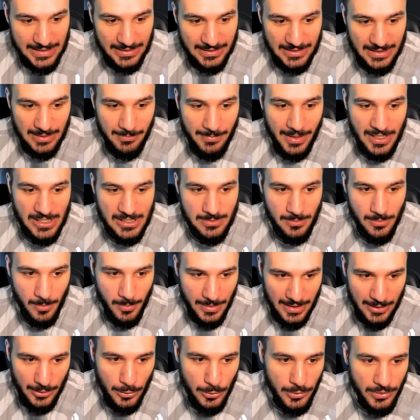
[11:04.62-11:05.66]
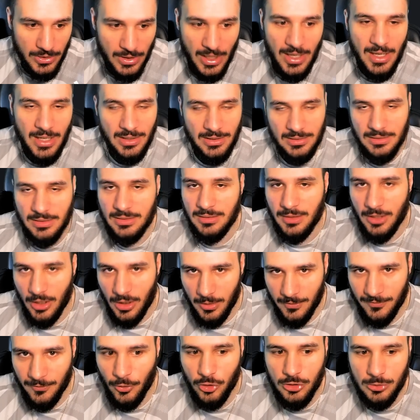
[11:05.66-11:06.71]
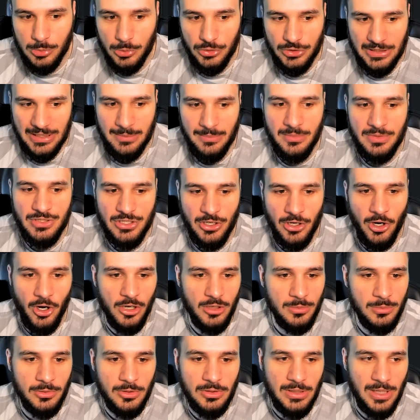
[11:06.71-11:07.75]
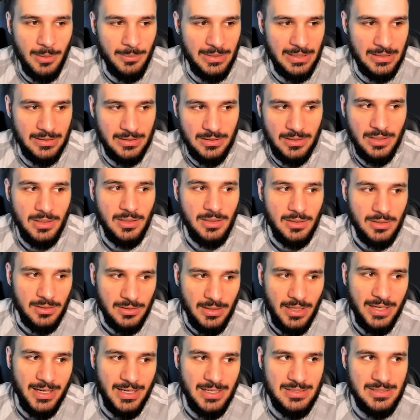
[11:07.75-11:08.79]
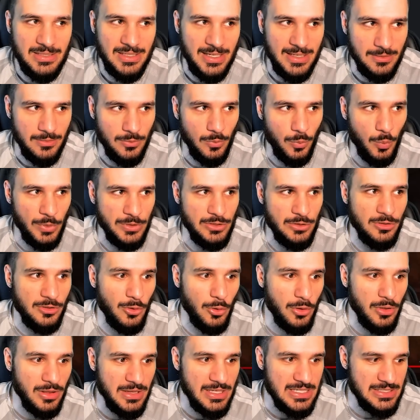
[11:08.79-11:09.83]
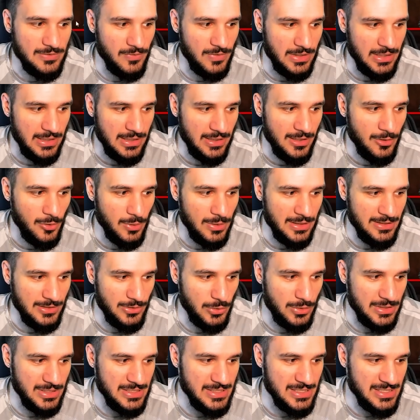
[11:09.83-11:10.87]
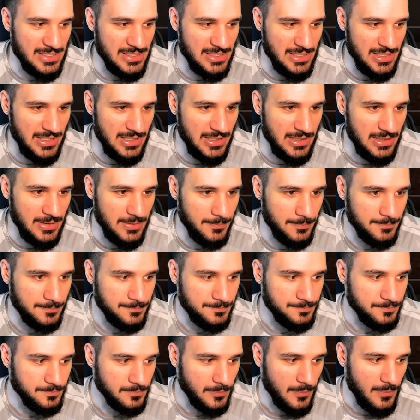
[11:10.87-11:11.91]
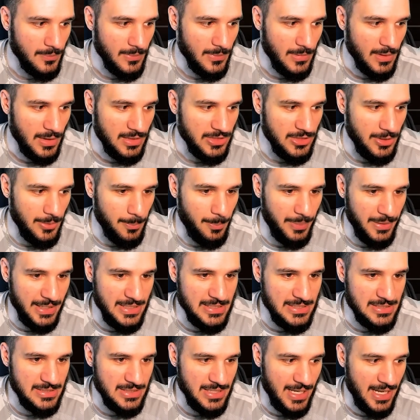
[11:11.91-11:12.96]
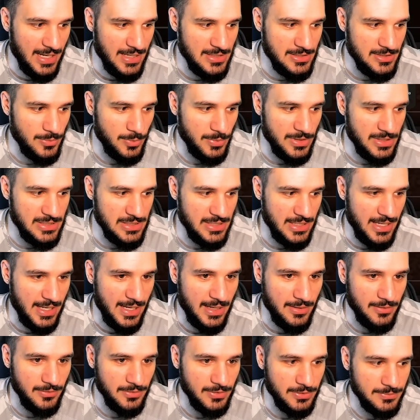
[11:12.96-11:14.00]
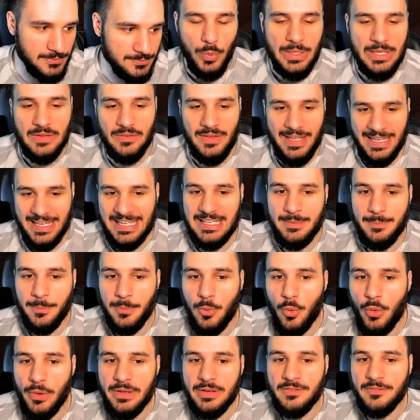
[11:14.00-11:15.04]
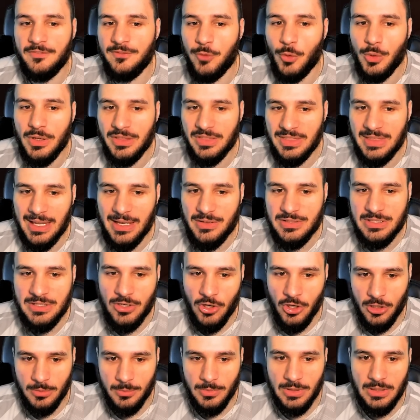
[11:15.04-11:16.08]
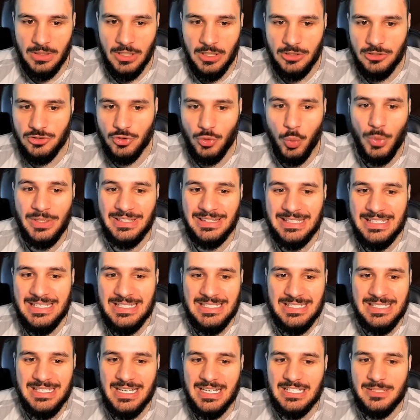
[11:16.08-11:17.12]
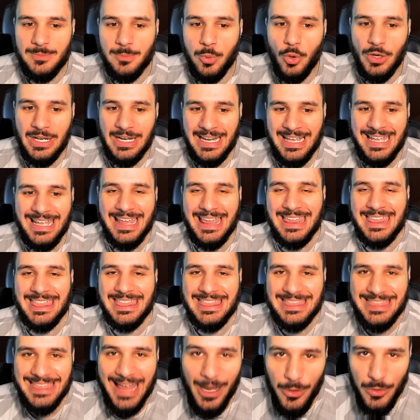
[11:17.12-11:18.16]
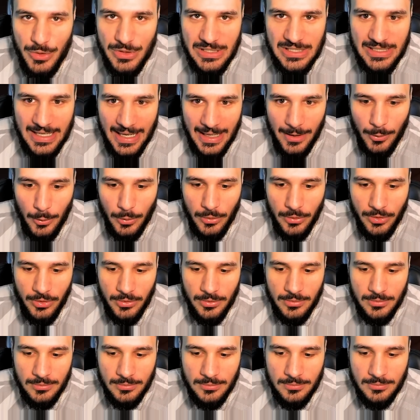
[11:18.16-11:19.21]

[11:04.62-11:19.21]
healing, maximum health, vulnerable damage and armor. I mean, like I said, when you go to this video and you can see the base stats, what does he have? We have 8.4 thousand armor, 26.8 thousand health.